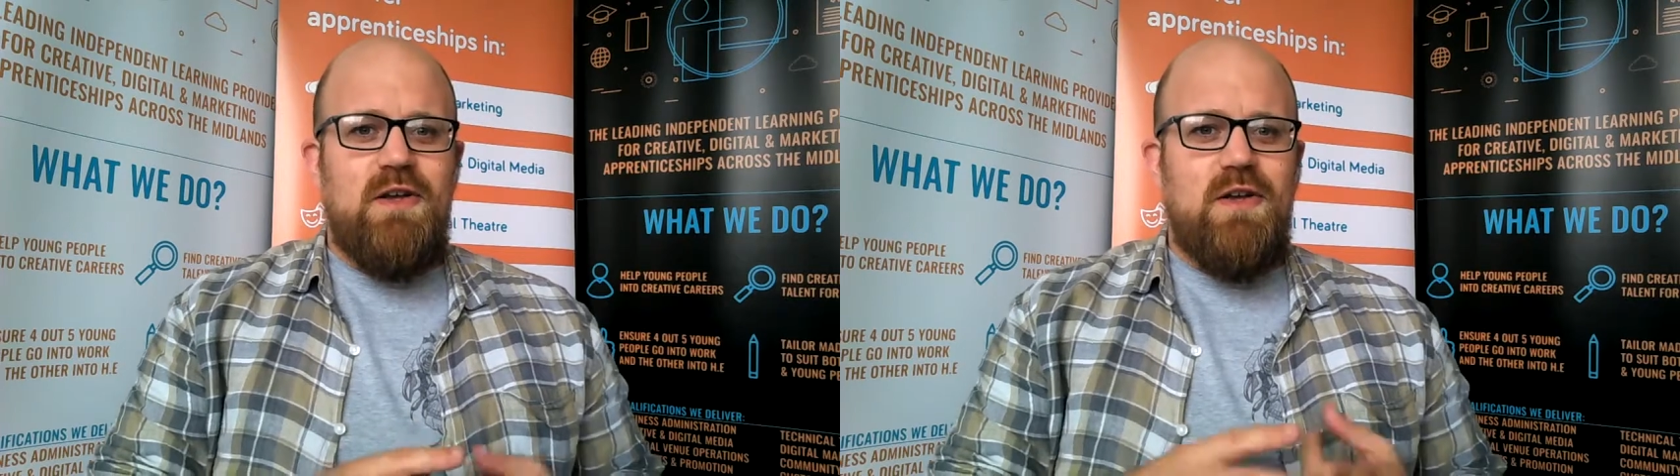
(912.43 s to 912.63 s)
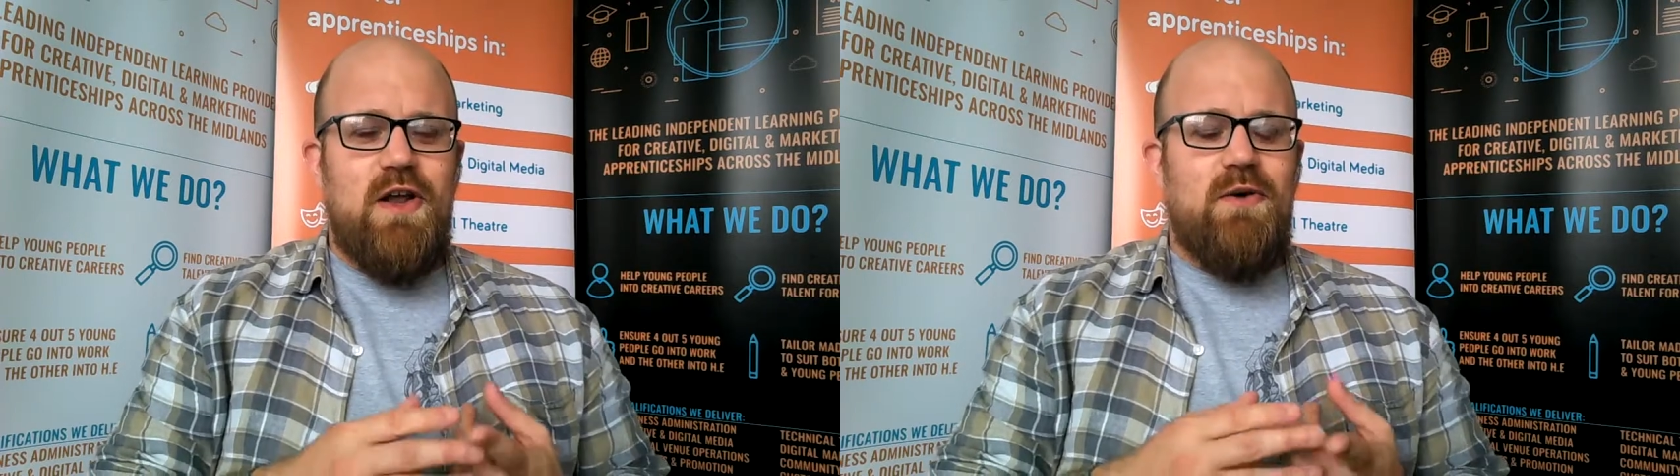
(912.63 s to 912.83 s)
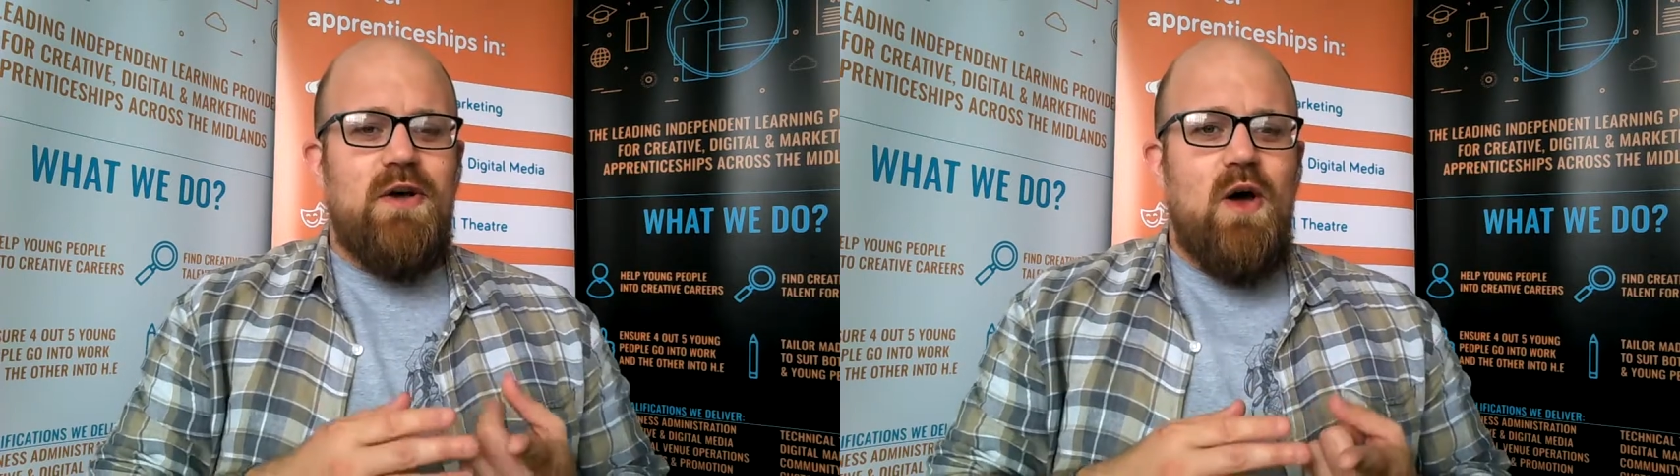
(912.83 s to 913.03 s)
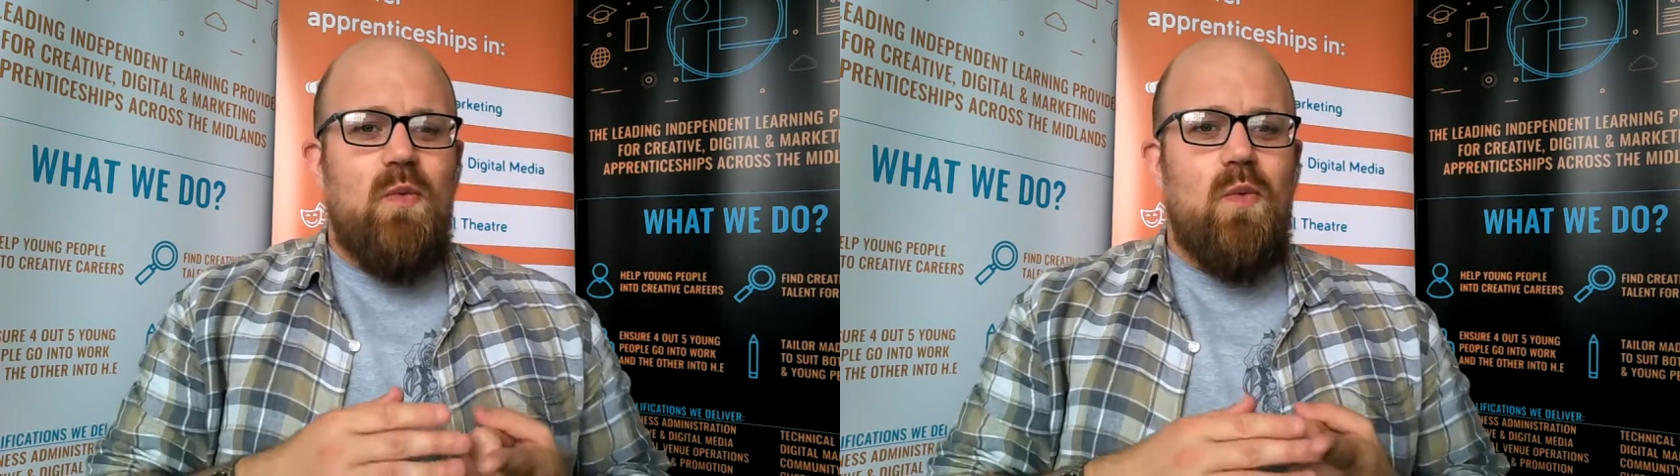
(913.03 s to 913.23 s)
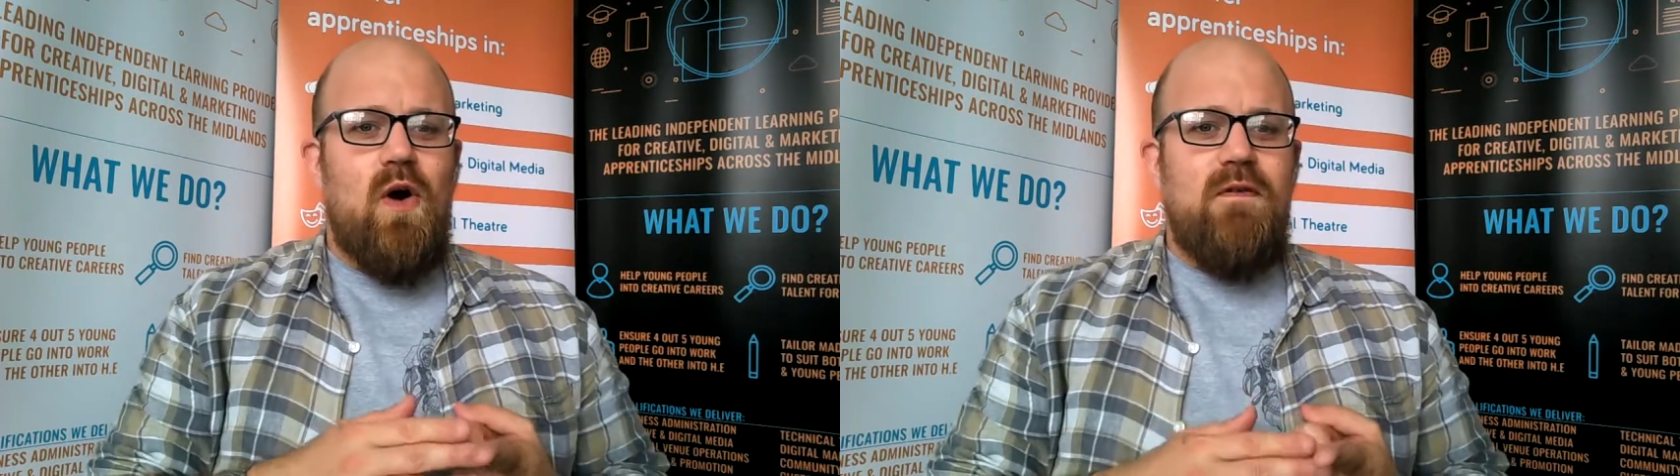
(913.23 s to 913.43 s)
You know,
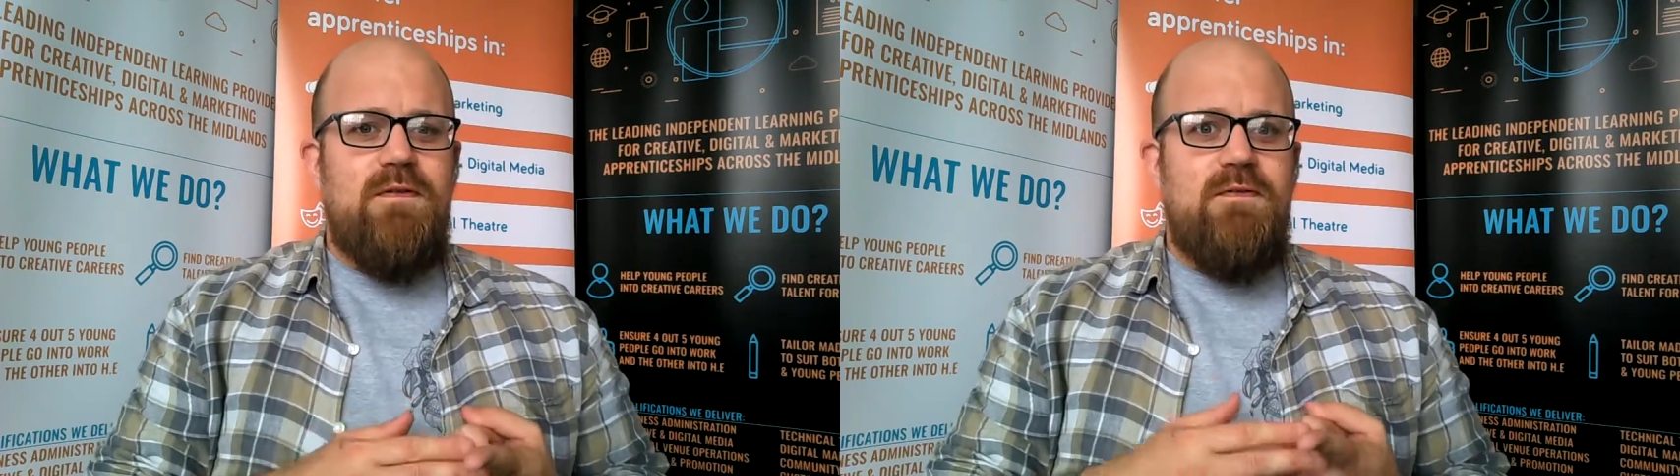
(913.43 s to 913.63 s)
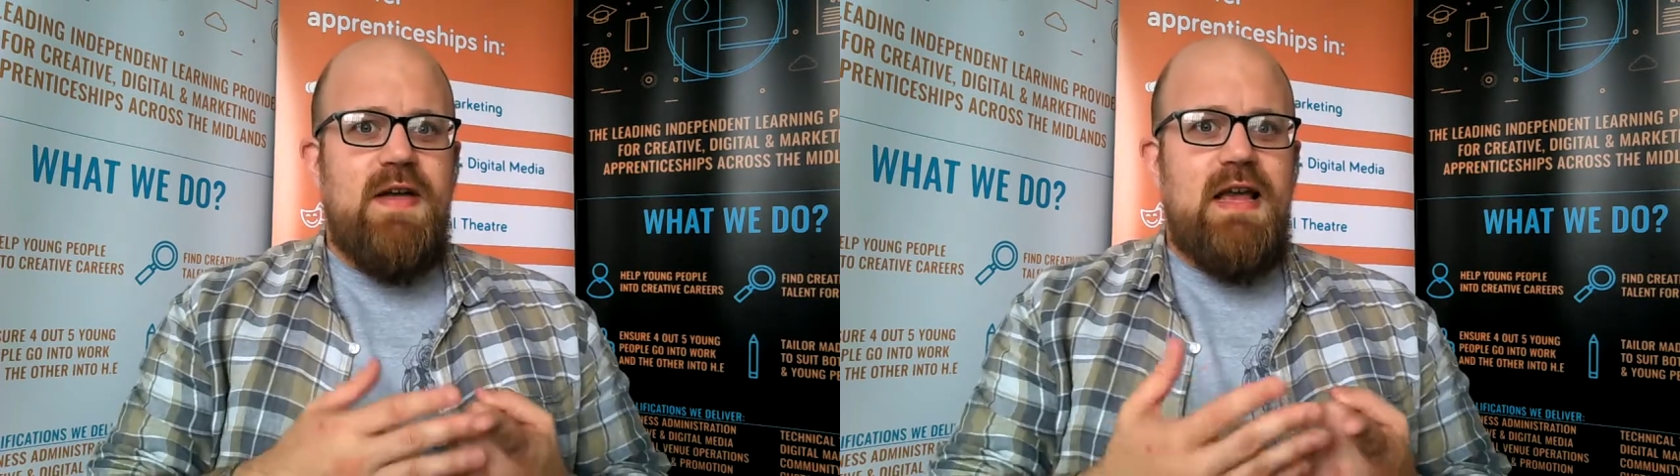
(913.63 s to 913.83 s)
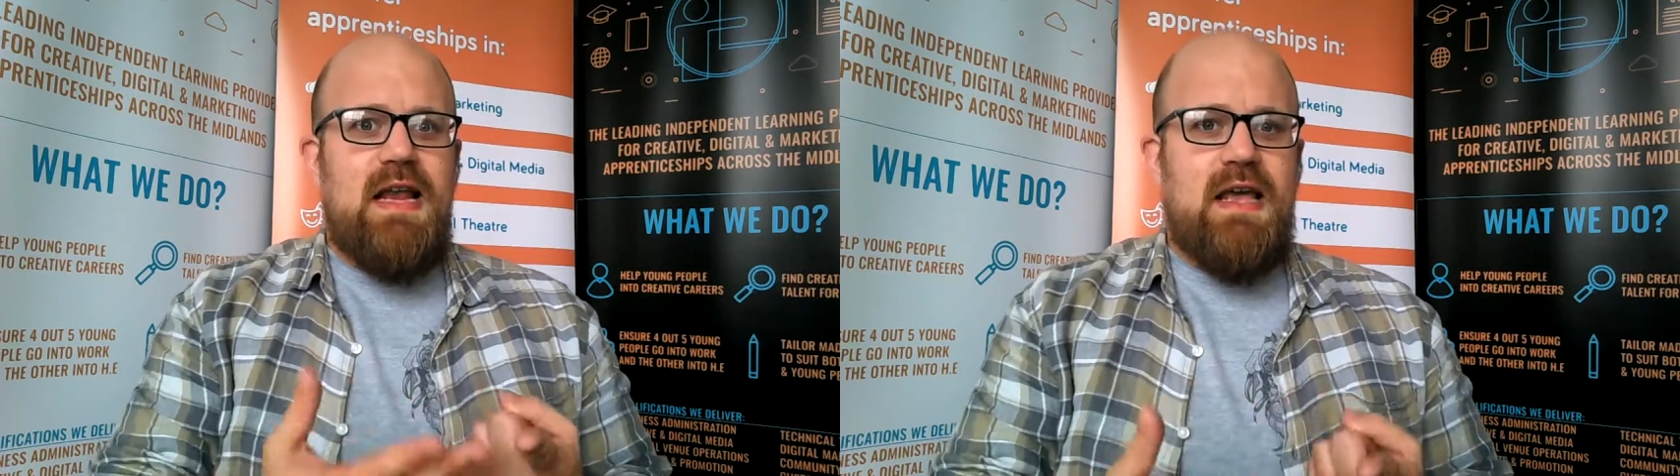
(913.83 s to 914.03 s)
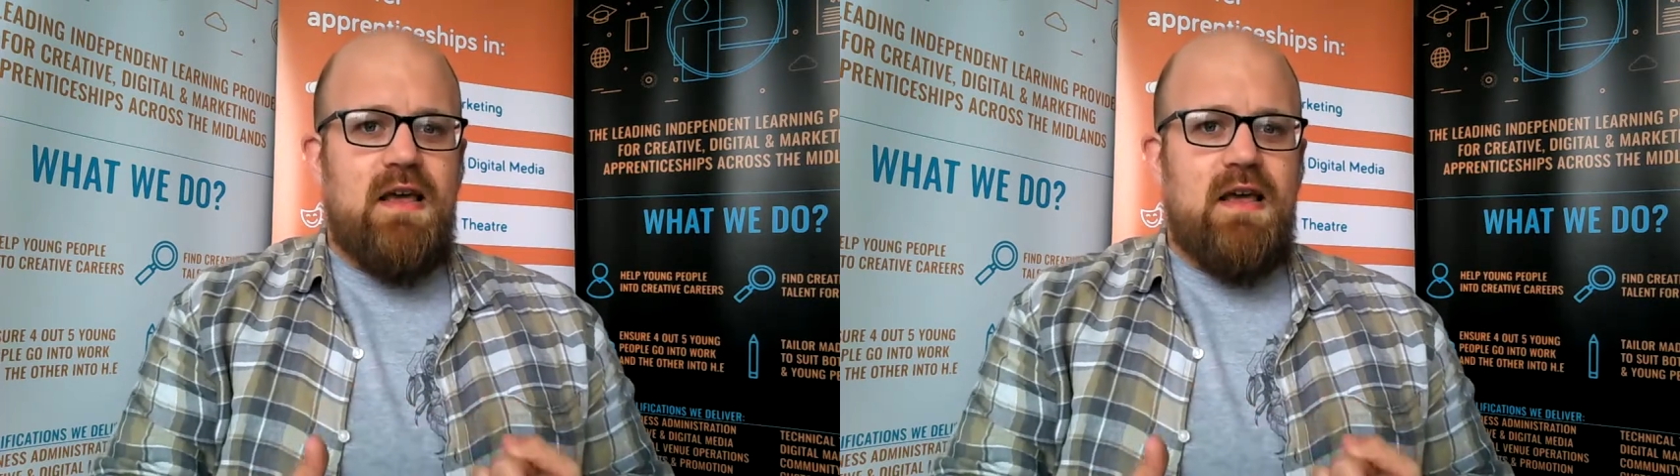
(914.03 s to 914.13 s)
what feeling